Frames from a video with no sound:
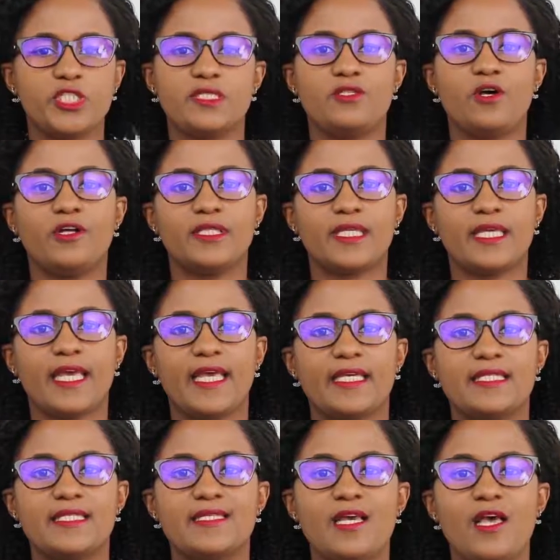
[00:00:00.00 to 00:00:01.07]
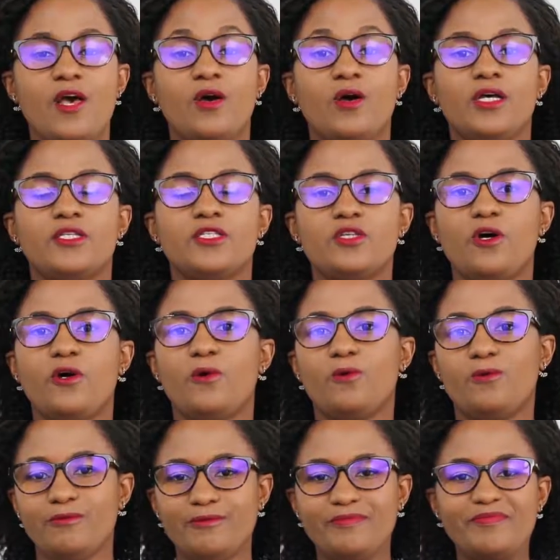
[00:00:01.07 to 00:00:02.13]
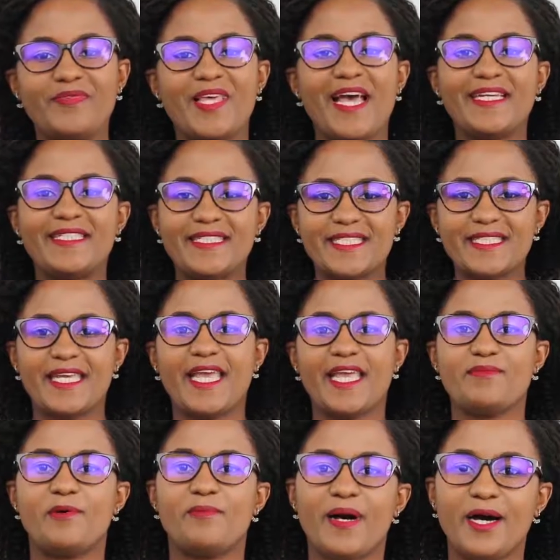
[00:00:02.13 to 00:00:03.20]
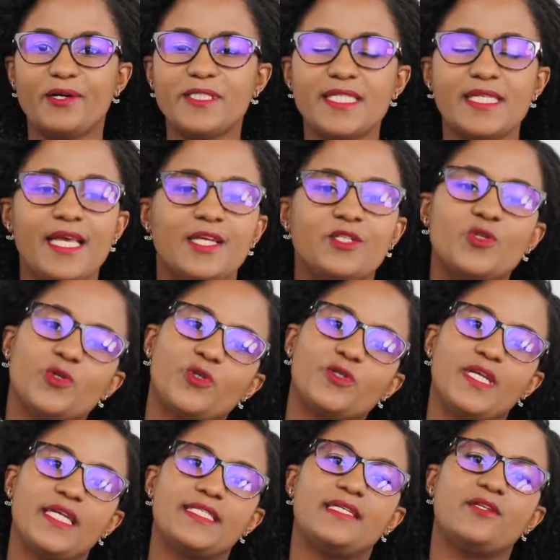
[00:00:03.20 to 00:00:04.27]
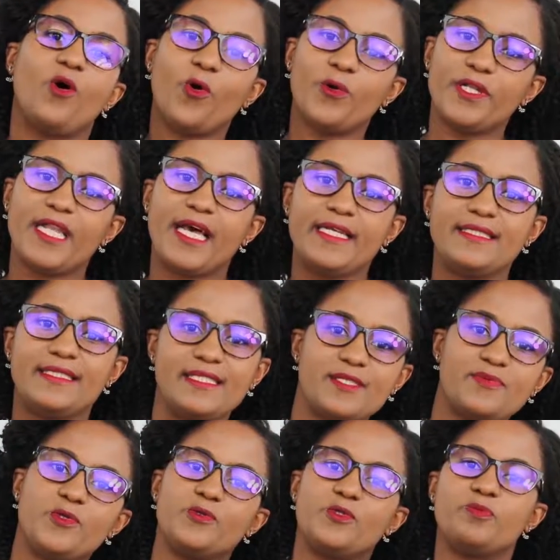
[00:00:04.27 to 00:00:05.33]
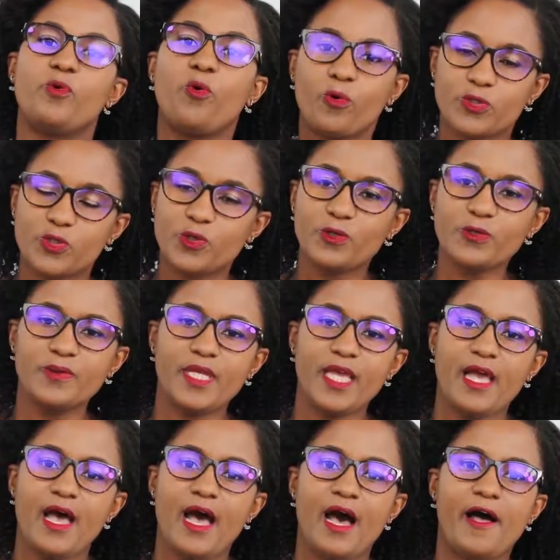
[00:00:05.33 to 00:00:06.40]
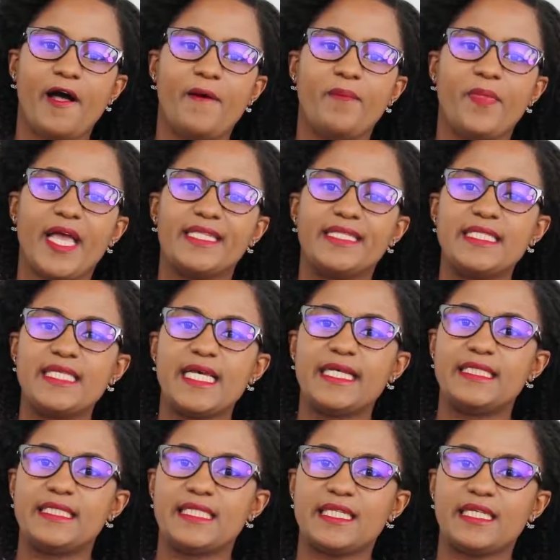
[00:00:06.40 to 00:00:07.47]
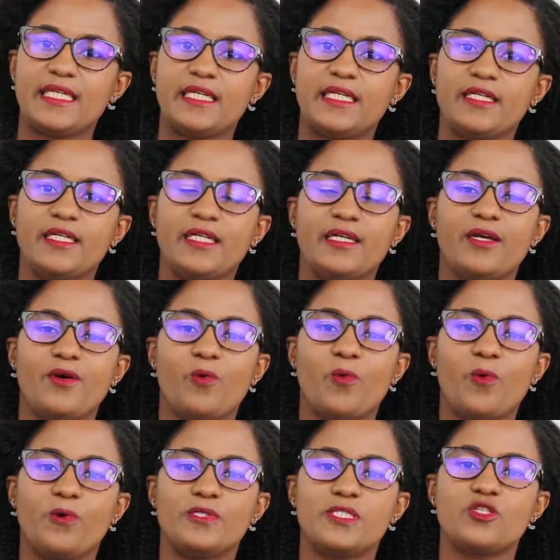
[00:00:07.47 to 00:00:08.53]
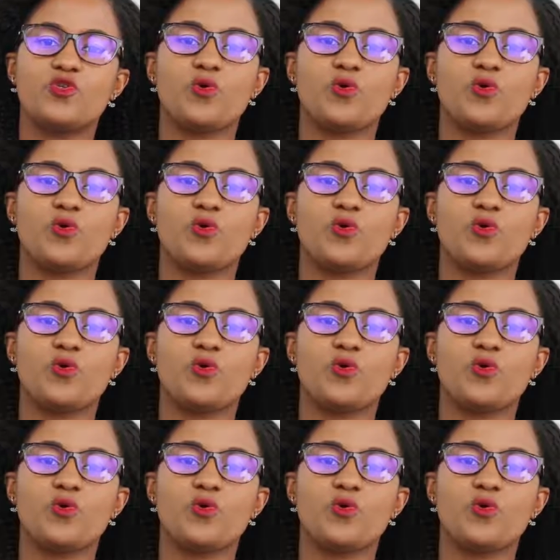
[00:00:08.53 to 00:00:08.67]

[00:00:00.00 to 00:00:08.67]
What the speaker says: is not the case. So the idea came about to create an online dispute portal. And this idea was